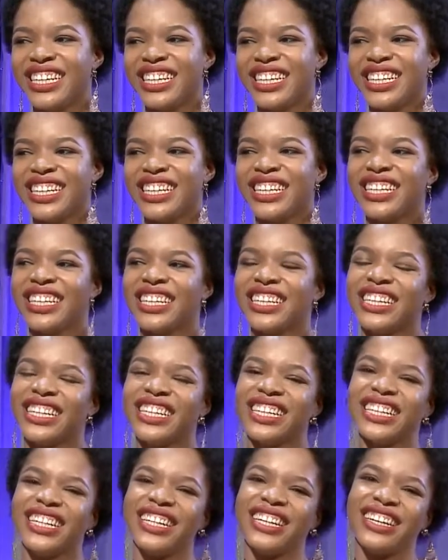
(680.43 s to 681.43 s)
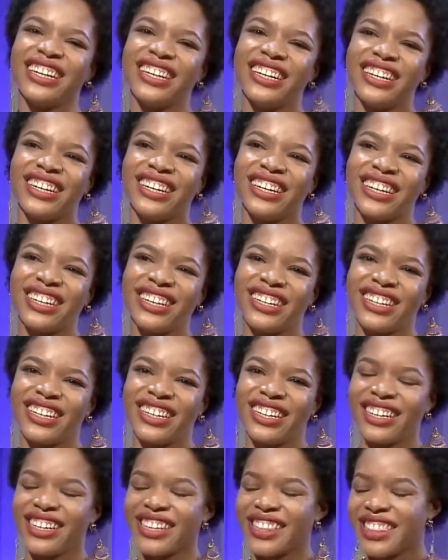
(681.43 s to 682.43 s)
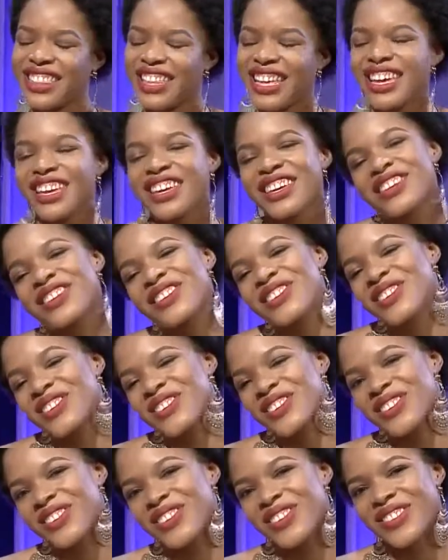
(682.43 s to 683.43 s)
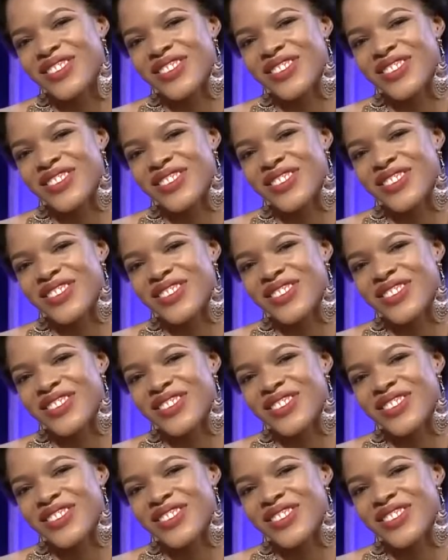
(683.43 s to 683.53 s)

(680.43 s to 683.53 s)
You look sweet this morning. Oh, and thank you.